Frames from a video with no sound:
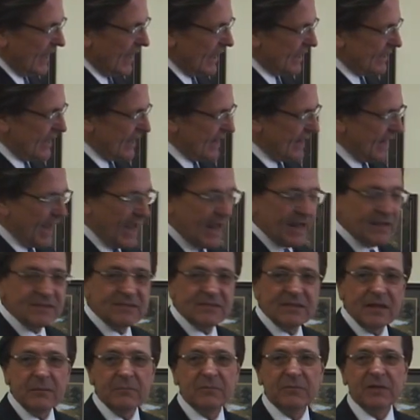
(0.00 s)
and they can't
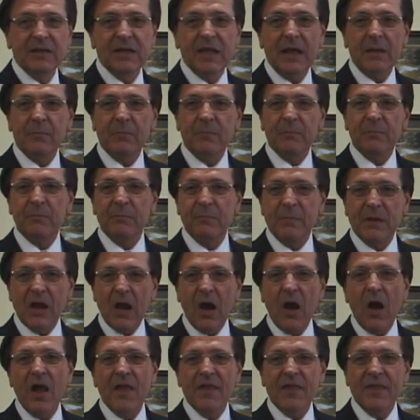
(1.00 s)
seem to get
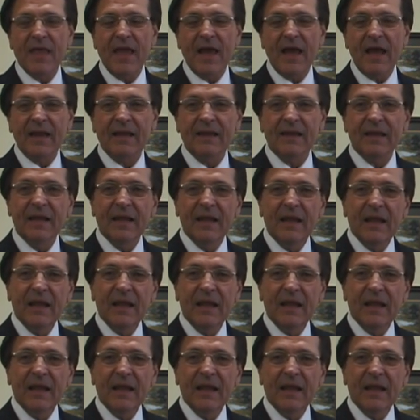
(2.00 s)
beyond that.